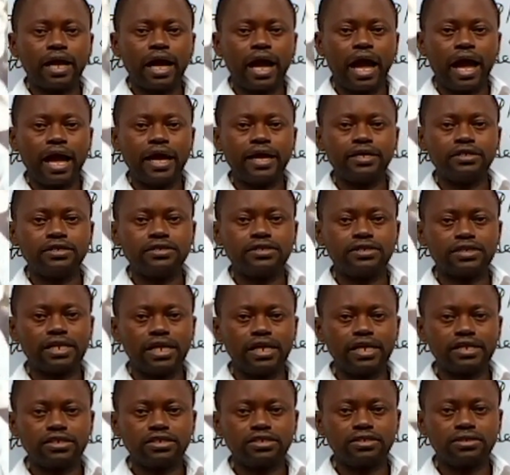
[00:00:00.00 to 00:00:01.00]
I
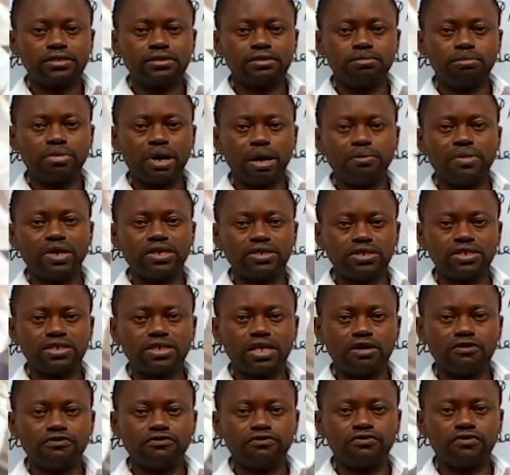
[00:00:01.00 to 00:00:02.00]
select by
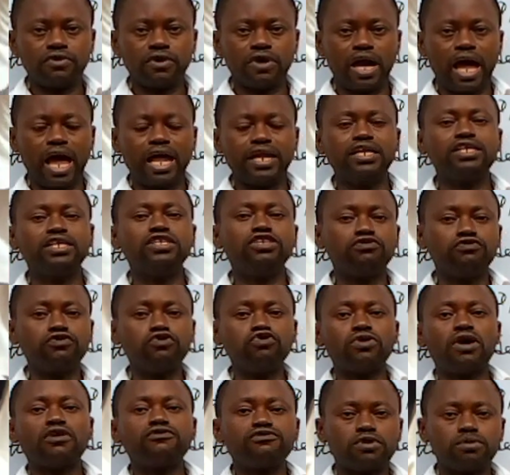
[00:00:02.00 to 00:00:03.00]
myself an
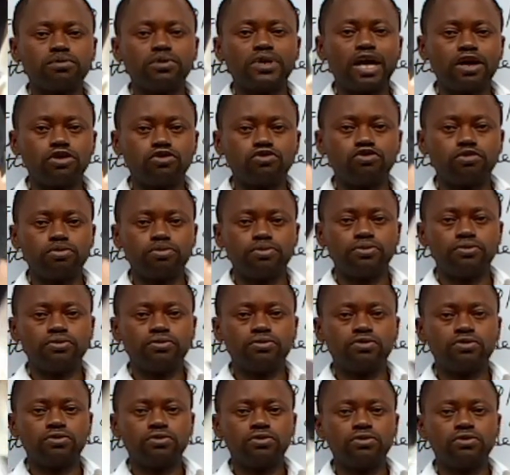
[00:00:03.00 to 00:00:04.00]
individual from that group.
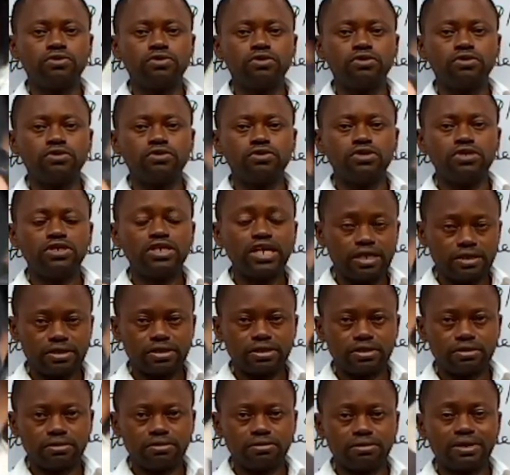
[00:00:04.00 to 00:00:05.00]

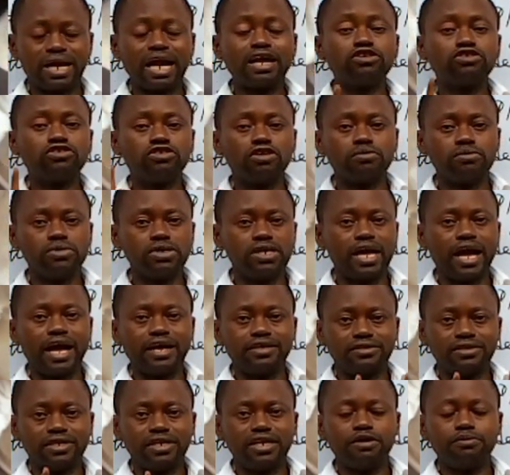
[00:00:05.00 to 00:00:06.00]
Yes, randomly,
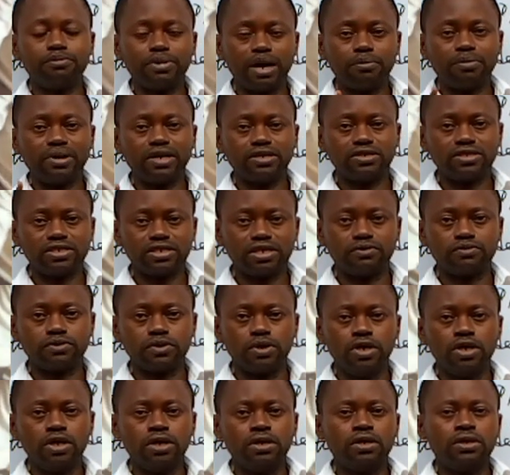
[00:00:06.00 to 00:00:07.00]
I select by myself.
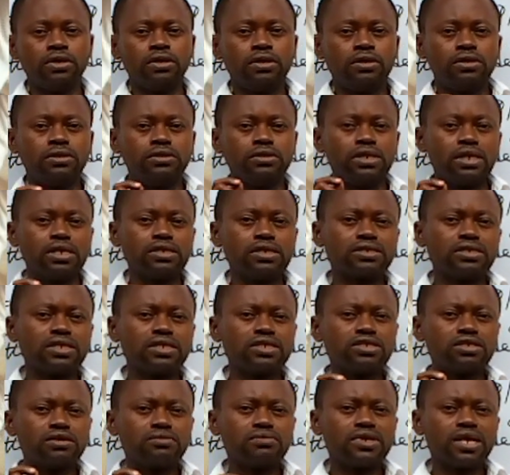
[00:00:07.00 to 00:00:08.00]
The
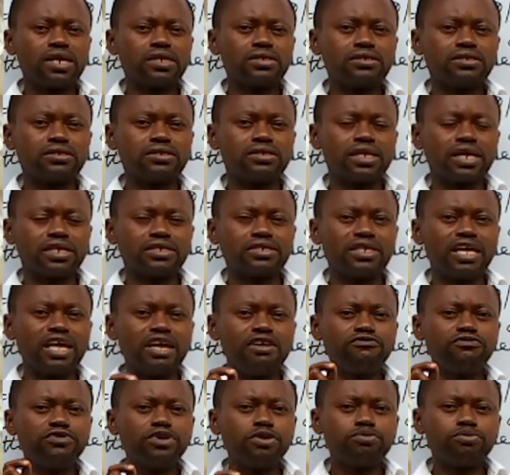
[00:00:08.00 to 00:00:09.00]
essence of that is that
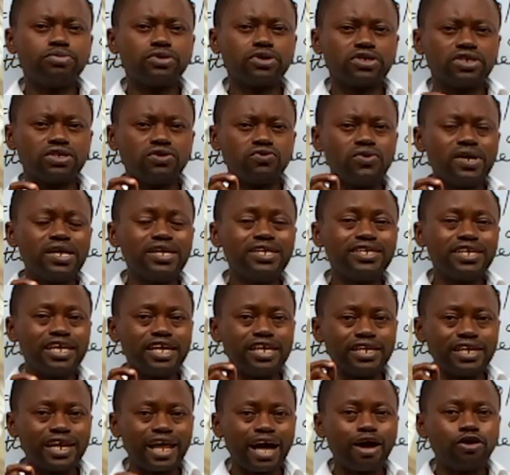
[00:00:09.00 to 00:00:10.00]
everybody, when
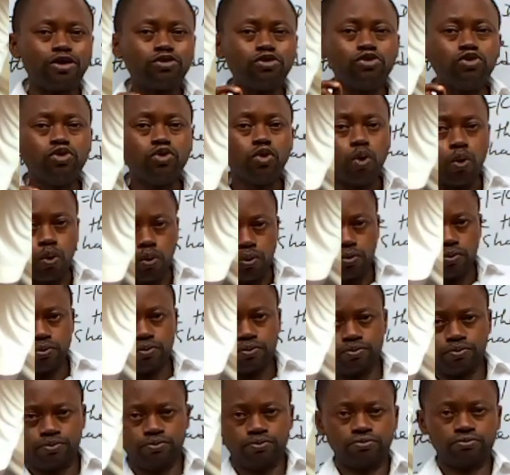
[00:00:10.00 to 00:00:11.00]
they now know
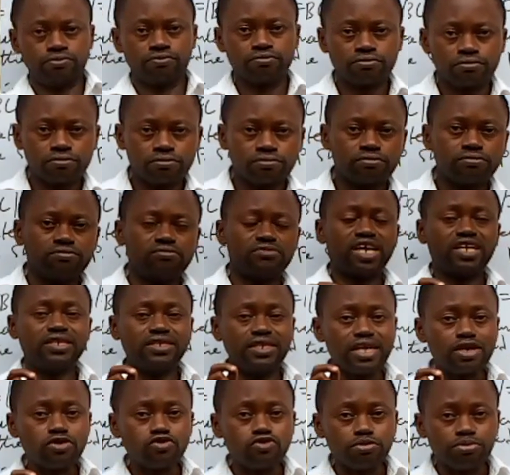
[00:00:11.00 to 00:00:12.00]

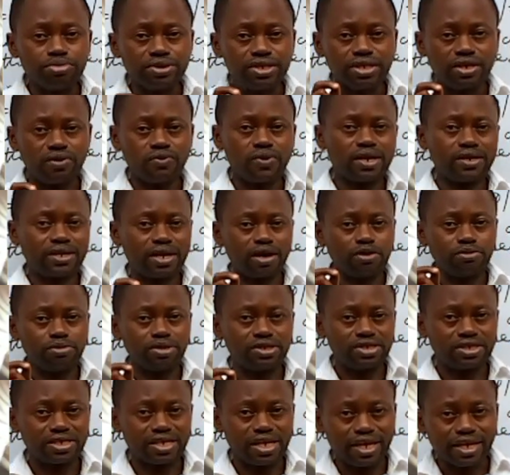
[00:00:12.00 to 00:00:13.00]
that they could be the one that will
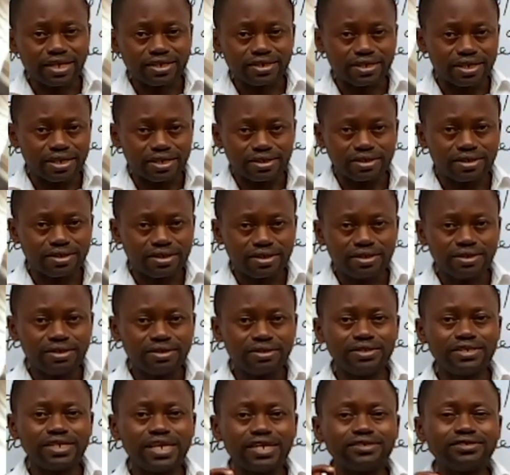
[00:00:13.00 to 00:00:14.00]
be selected,
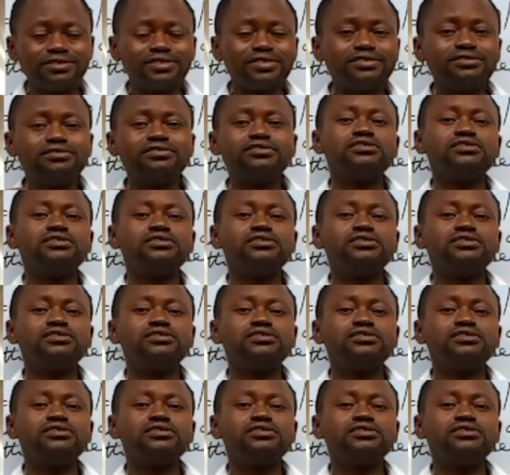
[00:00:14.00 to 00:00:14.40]
takes it